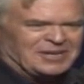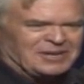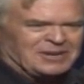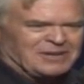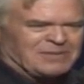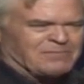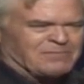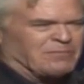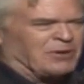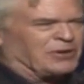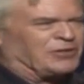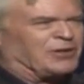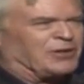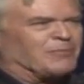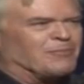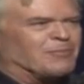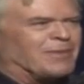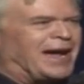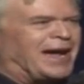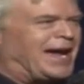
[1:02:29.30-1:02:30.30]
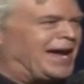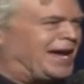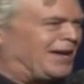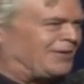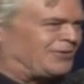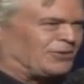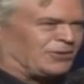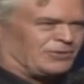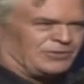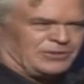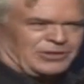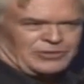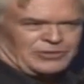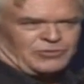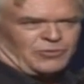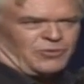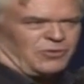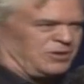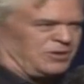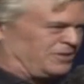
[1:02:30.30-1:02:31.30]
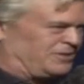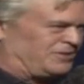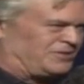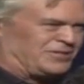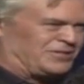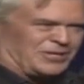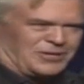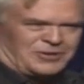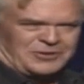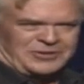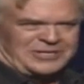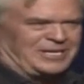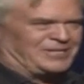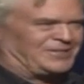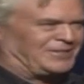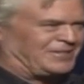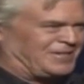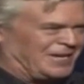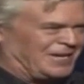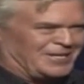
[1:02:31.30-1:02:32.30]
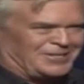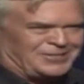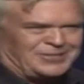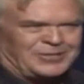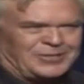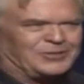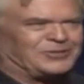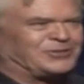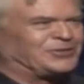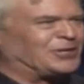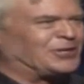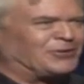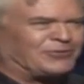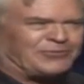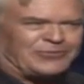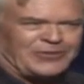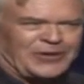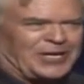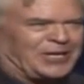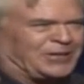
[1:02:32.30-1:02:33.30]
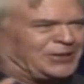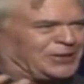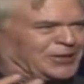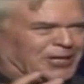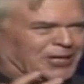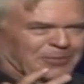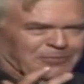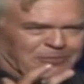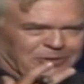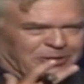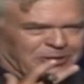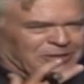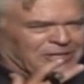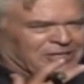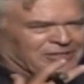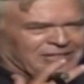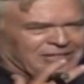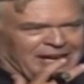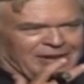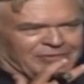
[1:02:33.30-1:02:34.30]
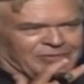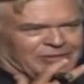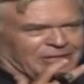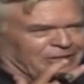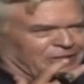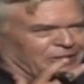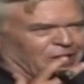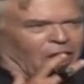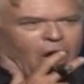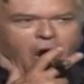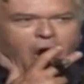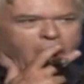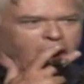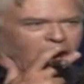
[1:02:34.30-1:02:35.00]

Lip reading: But the math on this one joke has got you so fucked up, you just have to talk.